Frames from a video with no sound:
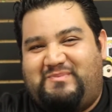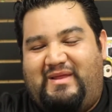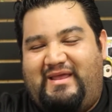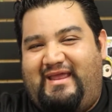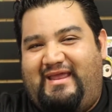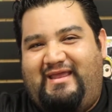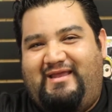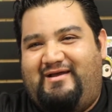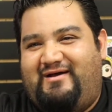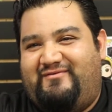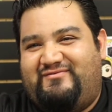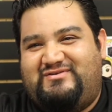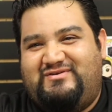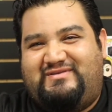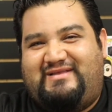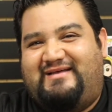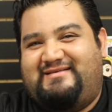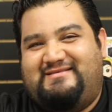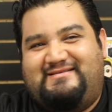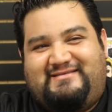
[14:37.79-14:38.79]
play of
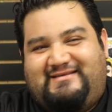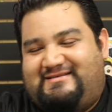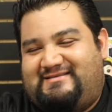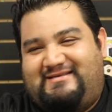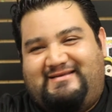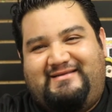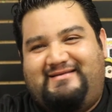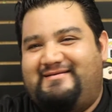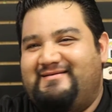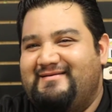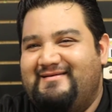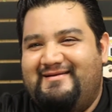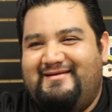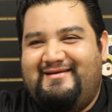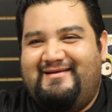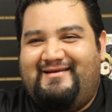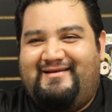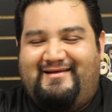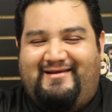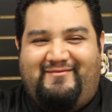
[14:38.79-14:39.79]
2016
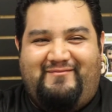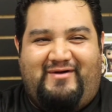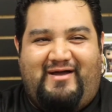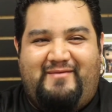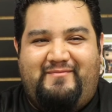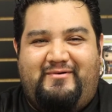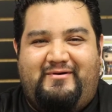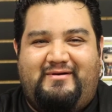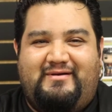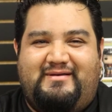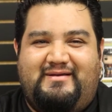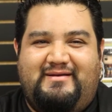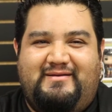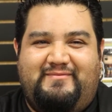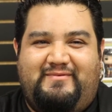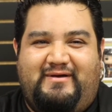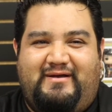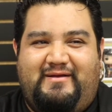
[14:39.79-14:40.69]
in my book. But,